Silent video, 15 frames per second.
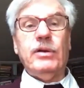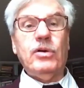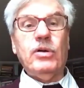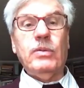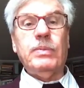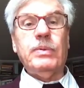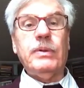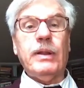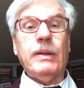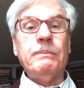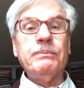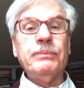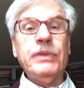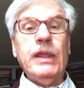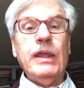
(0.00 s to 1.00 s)
Europe.
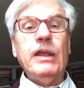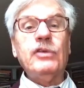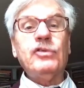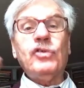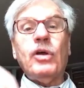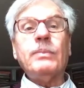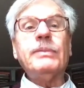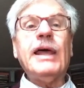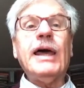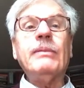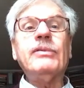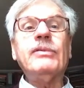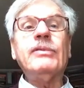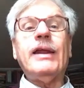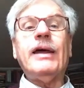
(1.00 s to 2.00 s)

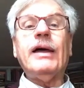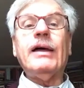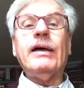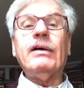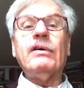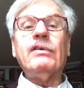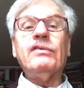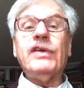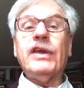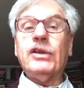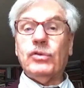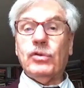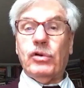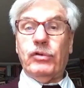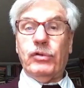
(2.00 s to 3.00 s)
Sometimes there are
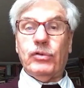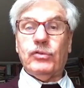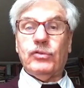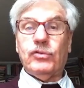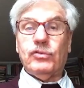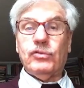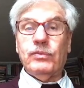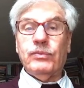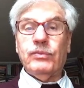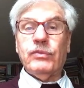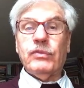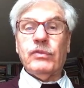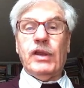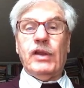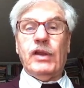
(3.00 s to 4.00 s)
victorious.
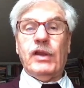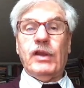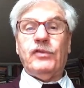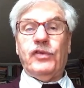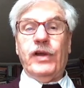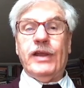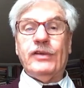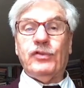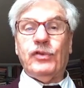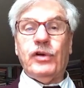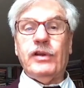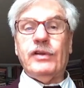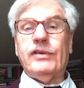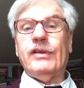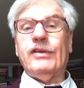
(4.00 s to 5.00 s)
In France,
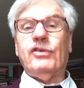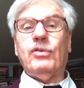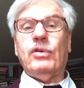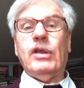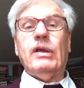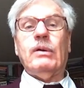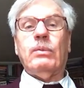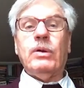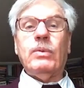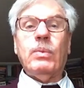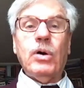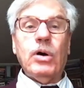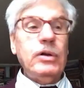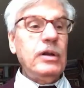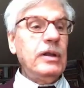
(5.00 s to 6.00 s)
for instance, we
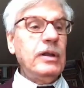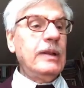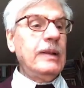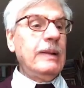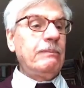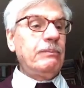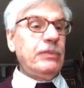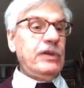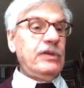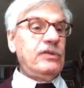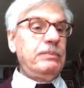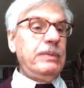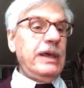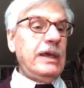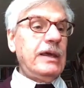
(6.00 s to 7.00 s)
won
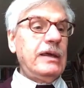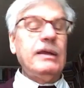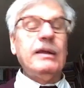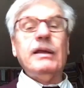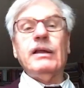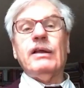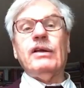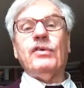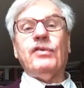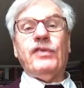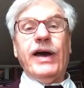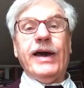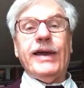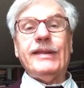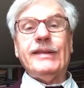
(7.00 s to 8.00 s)
this big
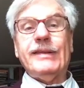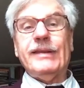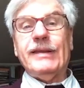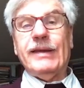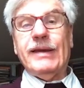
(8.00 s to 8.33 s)
fight